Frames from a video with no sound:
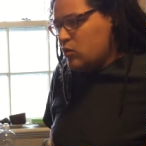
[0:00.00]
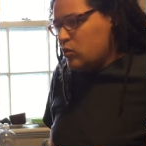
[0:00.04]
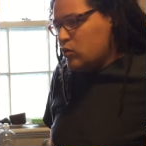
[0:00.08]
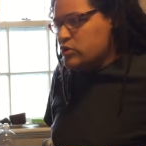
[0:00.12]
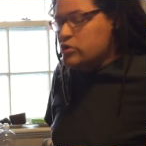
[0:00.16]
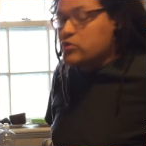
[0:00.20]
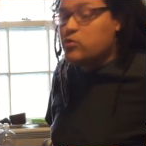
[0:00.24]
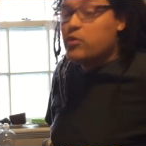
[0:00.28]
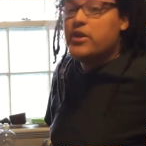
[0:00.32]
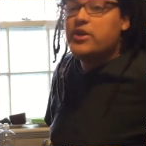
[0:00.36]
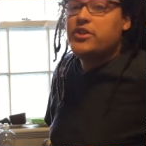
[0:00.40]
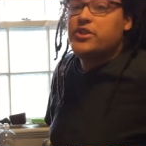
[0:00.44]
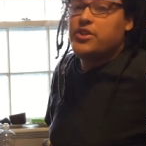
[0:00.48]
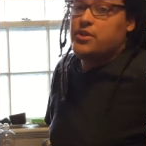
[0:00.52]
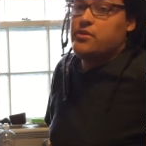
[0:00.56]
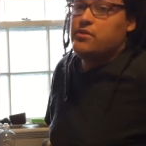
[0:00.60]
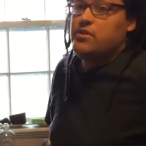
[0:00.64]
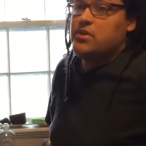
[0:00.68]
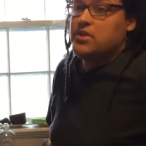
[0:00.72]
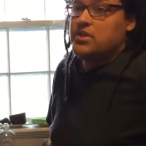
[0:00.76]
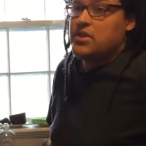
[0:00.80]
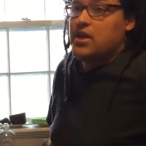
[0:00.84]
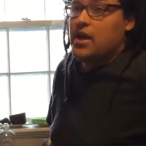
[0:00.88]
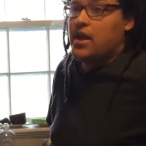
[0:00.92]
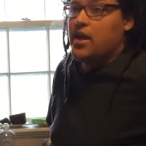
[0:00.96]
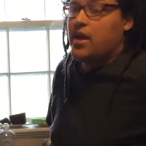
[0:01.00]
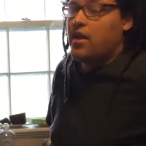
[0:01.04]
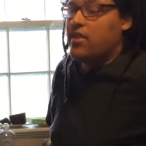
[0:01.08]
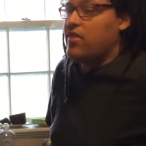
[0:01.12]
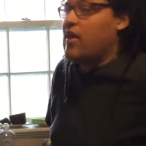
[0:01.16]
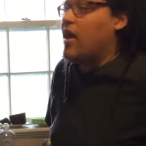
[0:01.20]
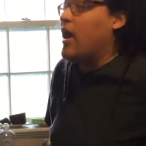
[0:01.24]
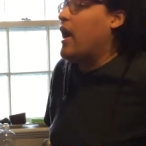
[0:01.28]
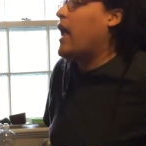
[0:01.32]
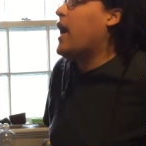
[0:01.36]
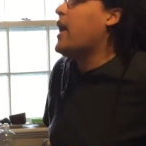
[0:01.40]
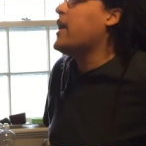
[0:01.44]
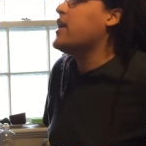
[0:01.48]
was when she was saying
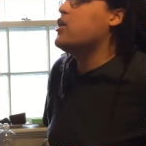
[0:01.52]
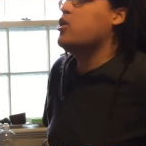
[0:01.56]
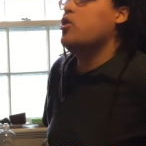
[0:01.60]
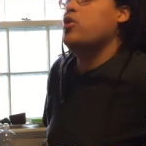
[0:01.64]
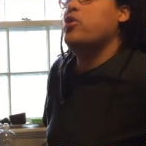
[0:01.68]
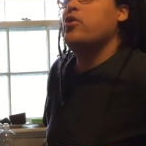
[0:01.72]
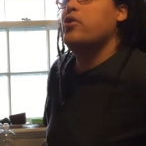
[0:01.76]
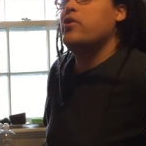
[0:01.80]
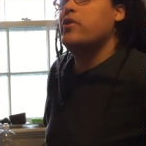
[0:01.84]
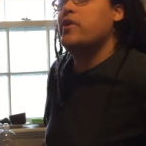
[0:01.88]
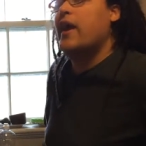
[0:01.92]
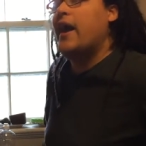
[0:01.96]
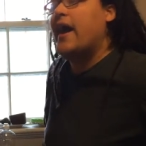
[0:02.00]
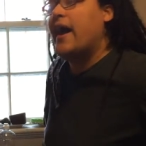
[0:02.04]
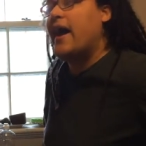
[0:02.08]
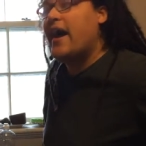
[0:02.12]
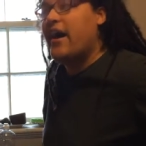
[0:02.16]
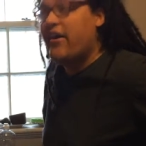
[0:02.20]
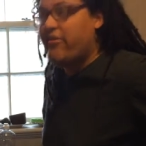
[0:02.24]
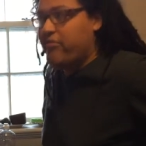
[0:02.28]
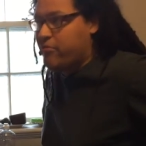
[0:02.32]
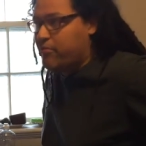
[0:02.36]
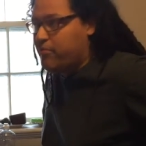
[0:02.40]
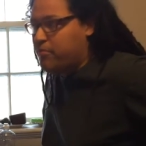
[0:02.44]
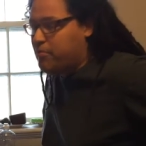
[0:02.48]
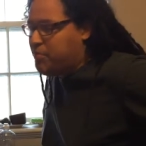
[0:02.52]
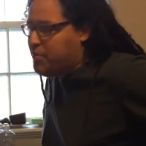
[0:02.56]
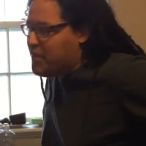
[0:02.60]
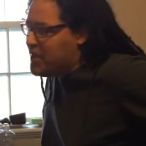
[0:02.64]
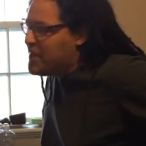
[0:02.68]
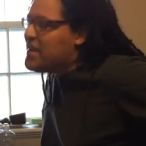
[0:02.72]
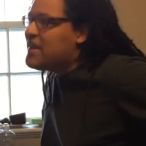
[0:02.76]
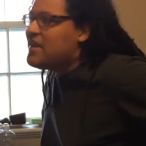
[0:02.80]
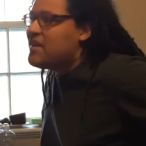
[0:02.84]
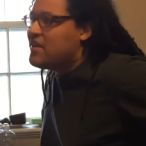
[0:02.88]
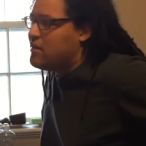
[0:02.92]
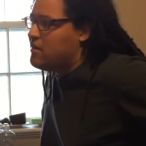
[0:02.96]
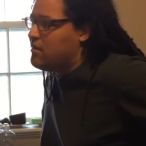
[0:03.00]
that I could have
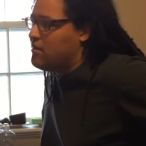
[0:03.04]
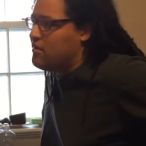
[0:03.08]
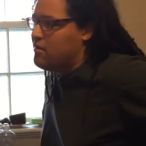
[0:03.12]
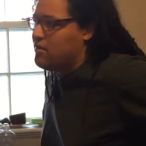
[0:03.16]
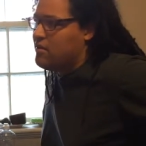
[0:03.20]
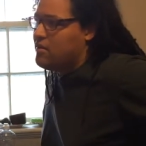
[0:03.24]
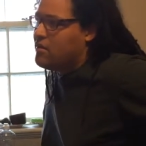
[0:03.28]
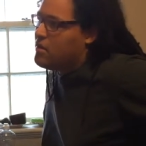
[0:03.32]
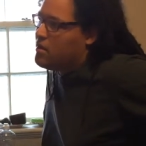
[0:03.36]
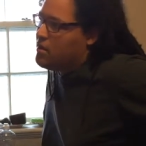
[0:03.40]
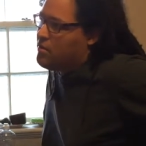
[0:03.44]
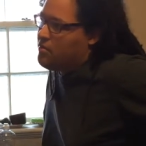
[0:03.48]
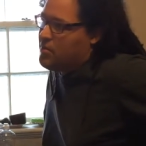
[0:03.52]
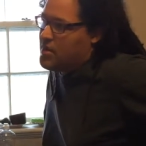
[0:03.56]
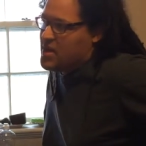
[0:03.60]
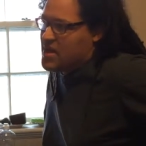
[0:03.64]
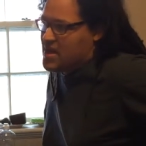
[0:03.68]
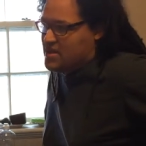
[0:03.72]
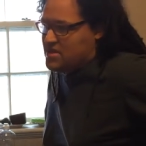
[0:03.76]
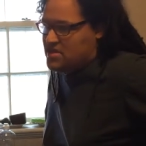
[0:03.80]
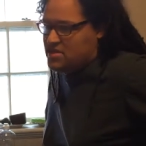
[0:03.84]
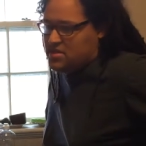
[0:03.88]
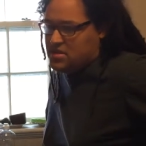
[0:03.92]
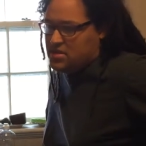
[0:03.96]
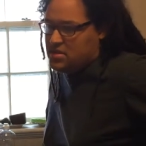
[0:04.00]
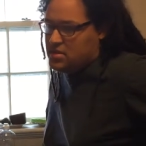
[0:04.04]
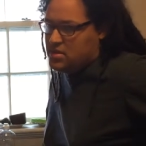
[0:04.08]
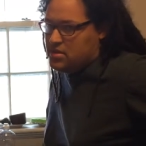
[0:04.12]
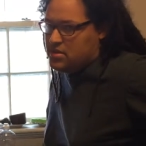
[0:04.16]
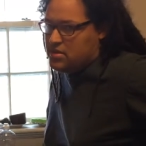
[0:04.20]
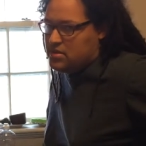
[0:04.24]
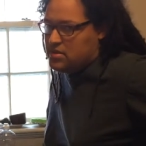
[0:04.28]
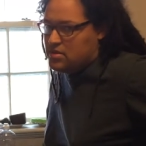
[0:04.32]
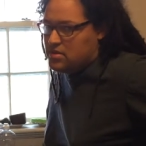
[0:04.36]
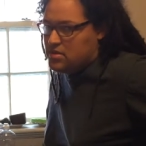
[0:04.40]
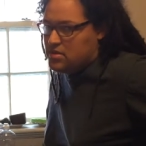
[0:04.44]
been the best.